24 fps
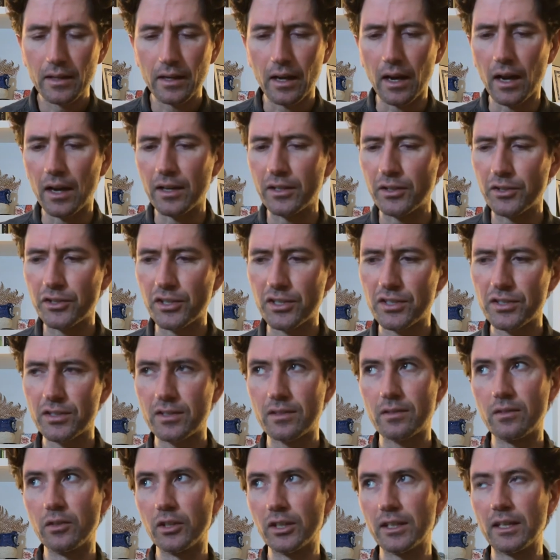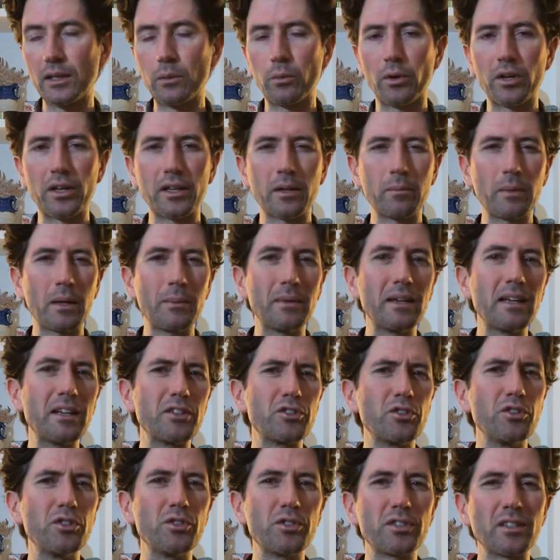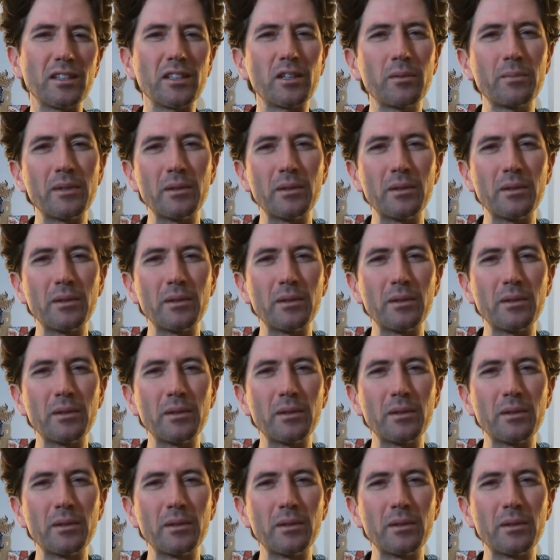You're just looking where you can maybe introduce a little